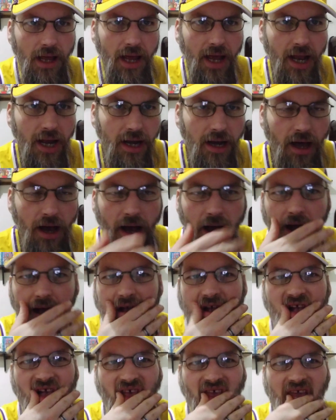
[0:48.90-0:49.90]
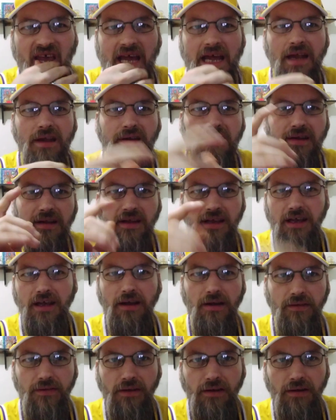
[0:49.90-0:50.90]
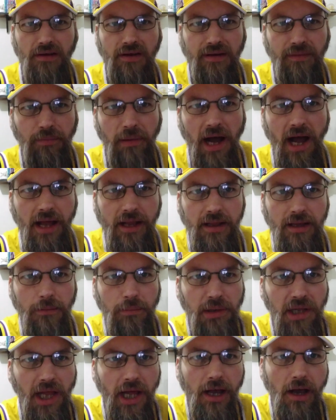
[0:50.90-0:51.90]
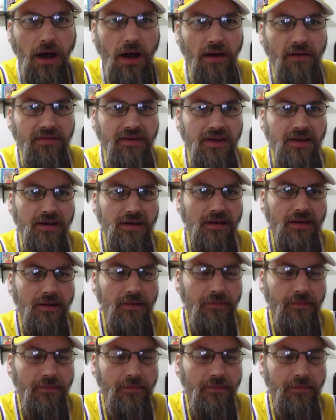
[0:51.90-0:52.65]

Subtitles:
and secure their spot in the playoffs.